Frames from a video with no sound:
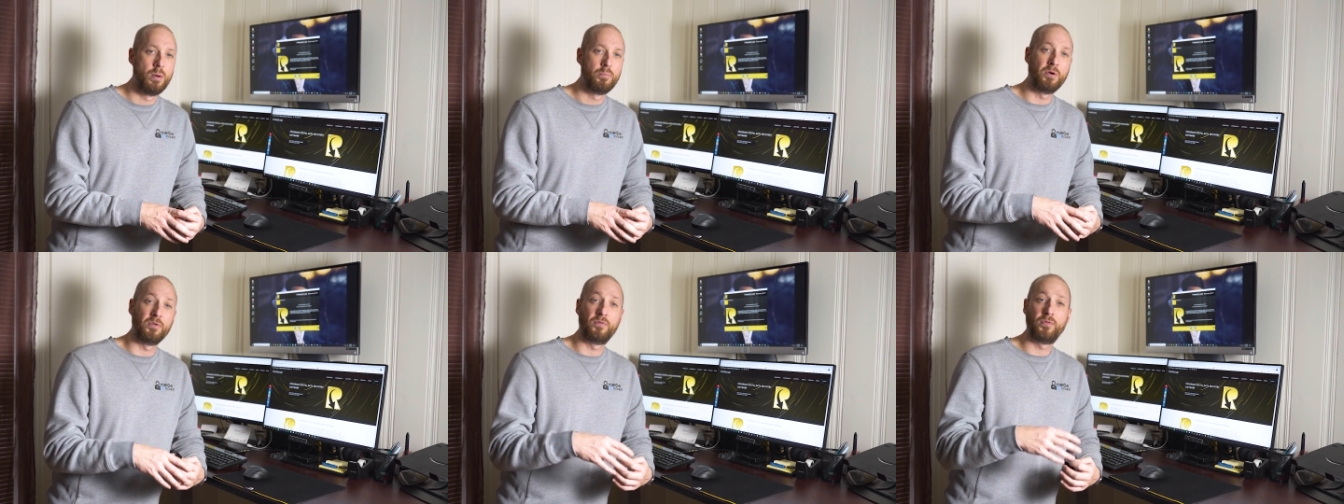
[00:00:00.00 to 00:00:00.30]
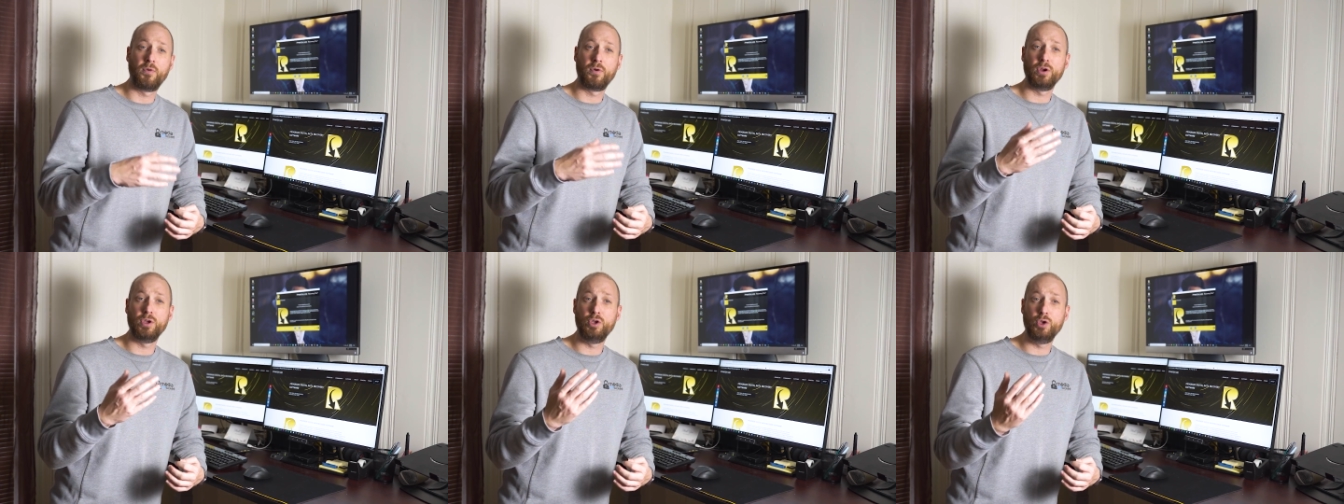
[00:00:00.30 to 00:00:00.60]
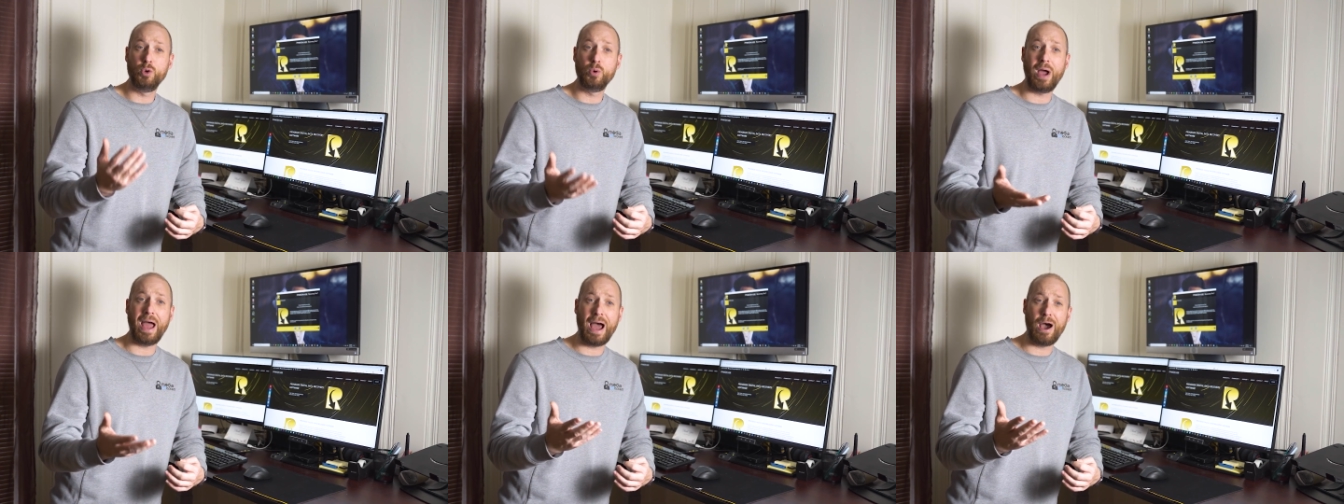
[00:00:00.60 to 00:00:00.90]
But for
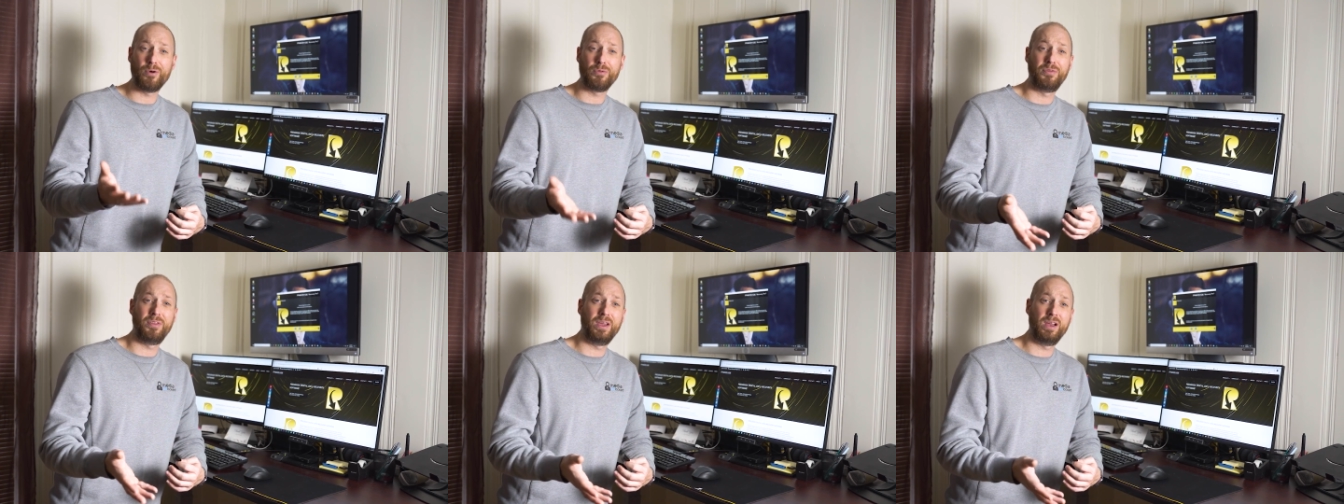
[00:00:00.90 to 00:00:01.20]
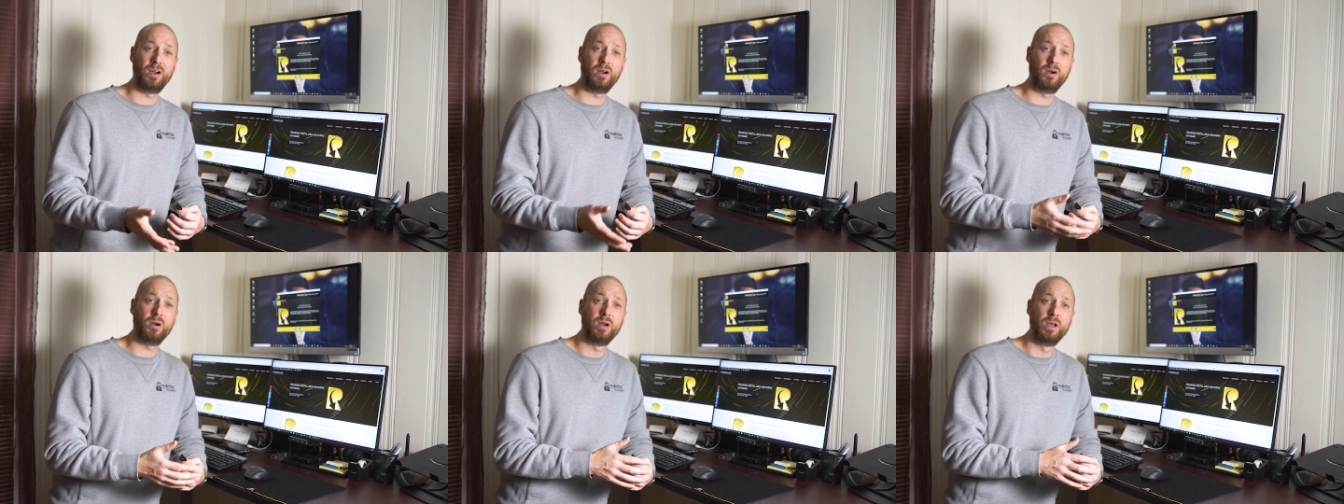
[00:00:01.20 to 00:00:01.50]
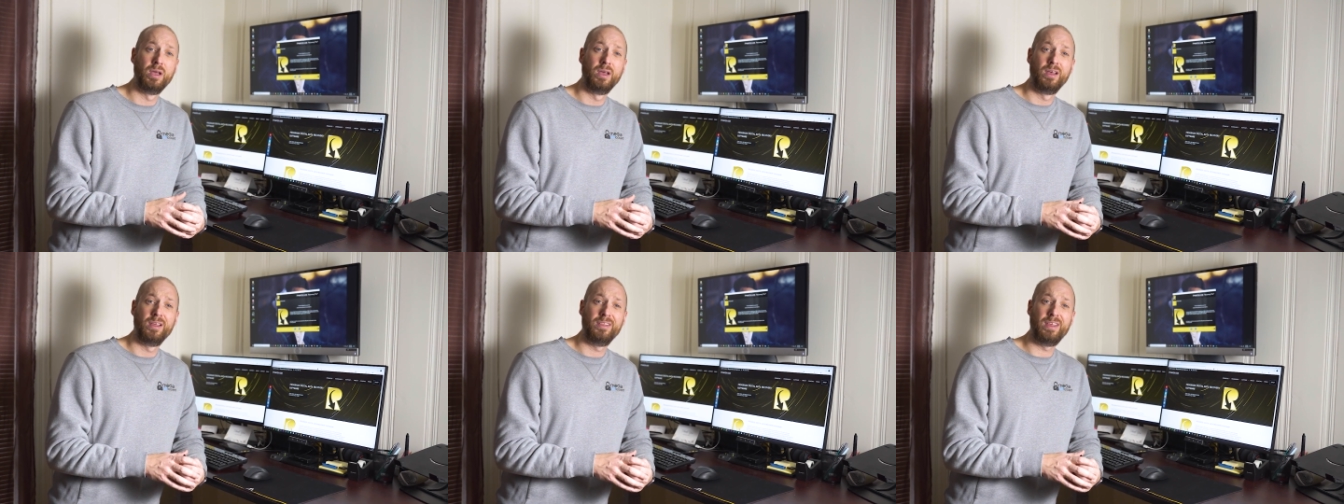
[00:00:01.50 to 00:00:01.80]
you out there
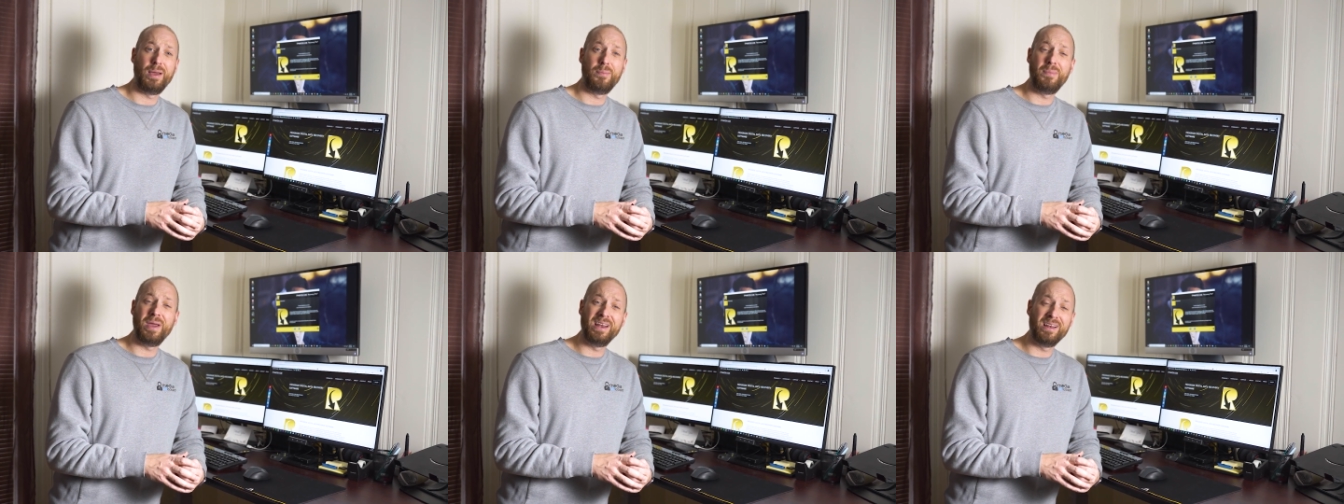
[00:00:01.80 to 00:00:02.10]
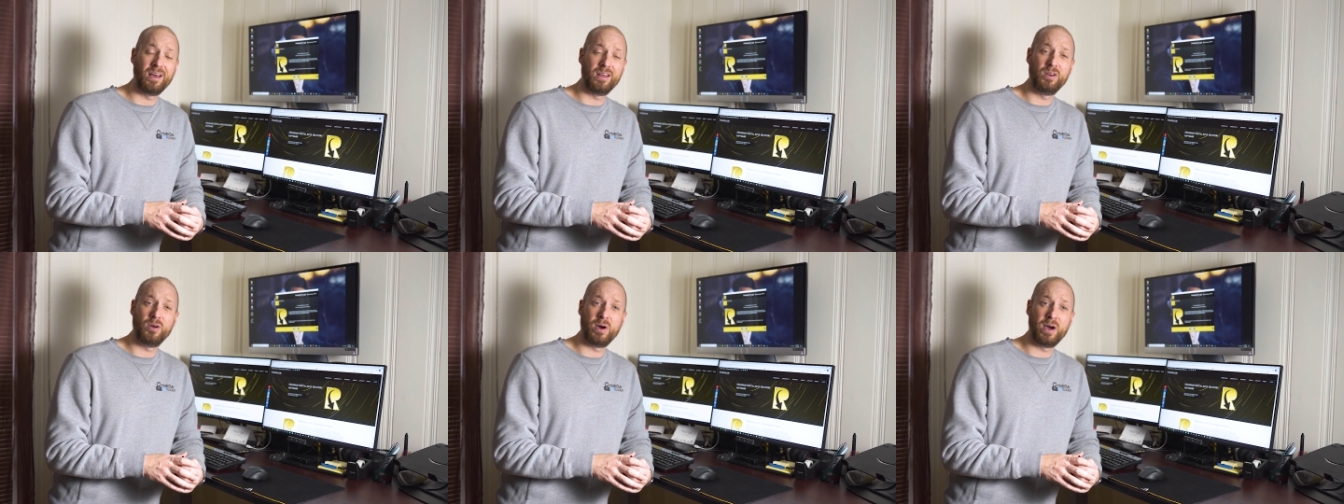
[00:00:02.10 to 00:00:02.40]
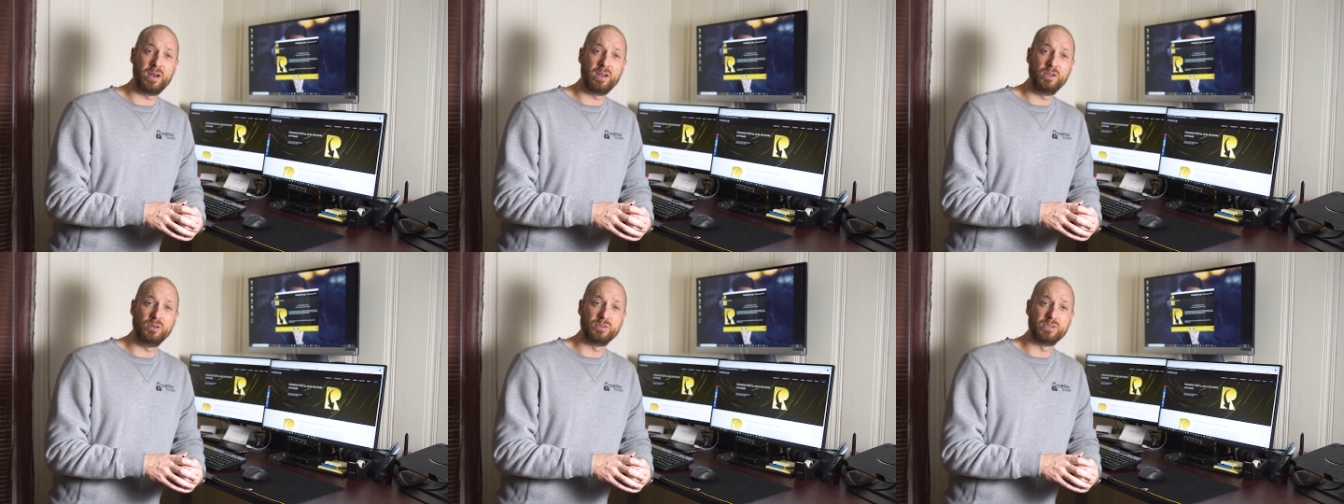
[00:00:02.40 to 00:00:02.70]
that may not know
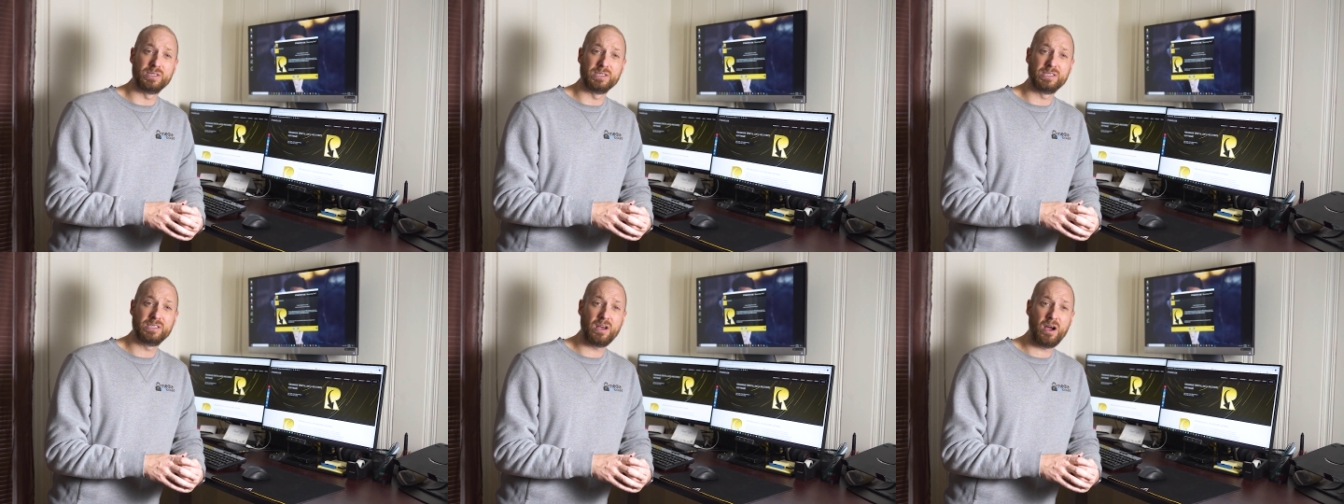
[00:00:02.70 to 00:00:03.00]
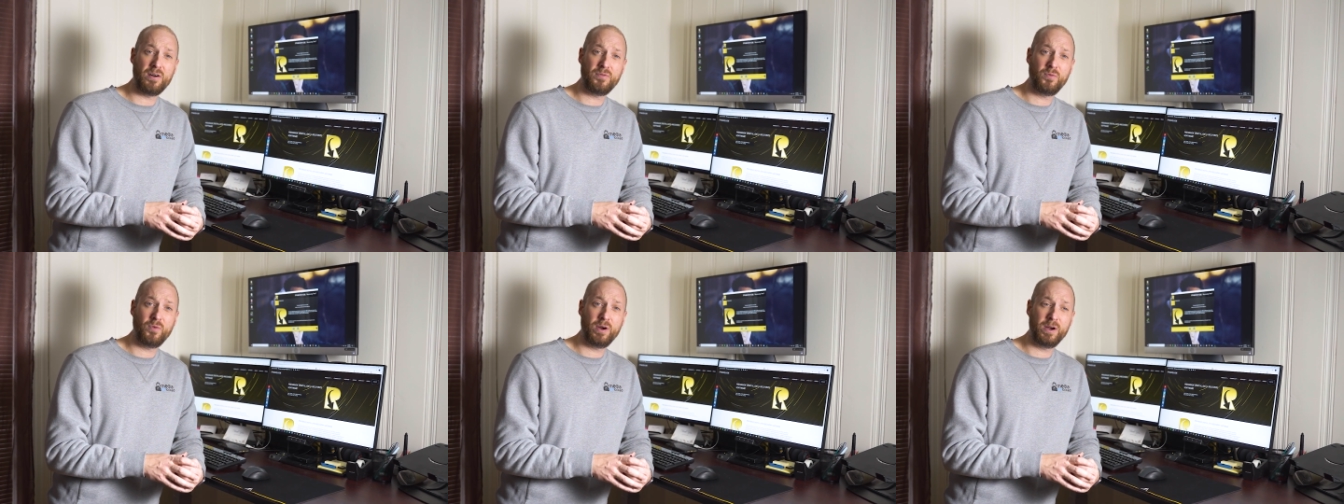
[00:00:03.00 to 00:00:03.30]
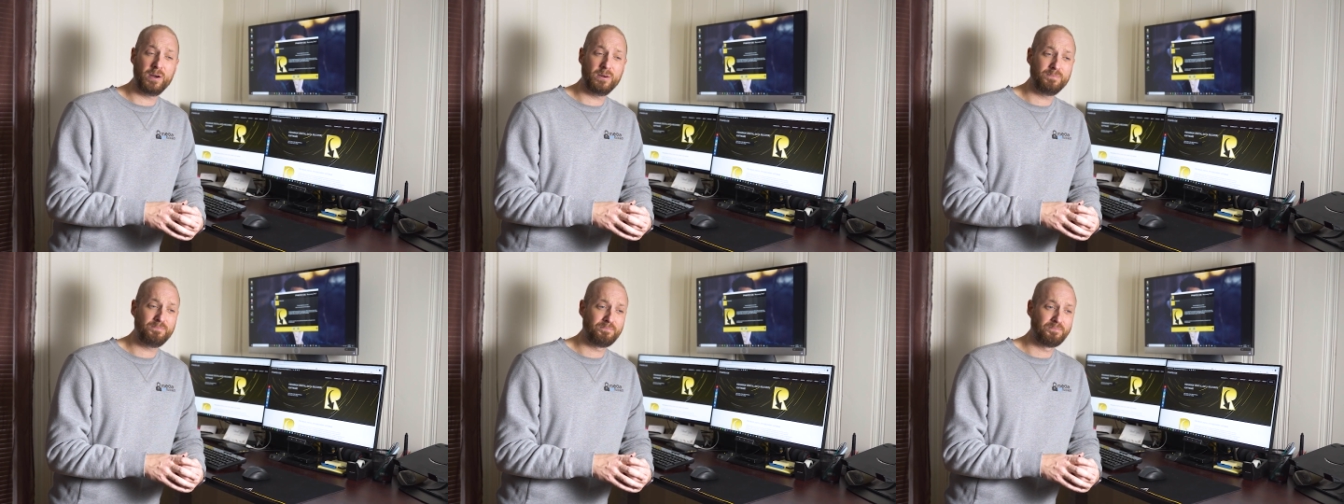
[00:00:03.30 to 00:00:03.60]
how to use the
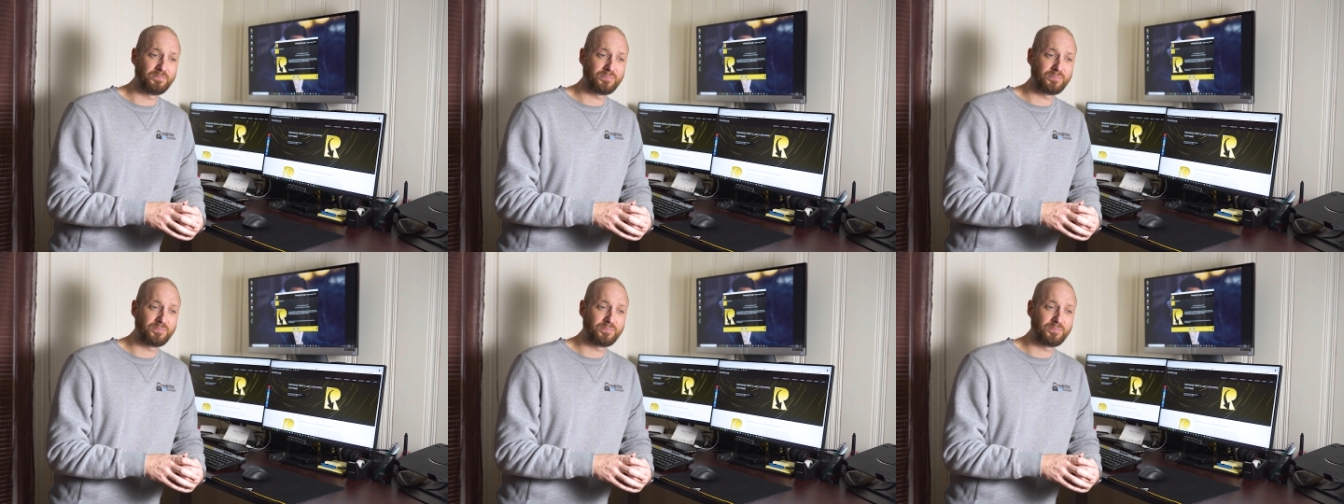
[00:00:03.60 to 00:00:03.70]
software,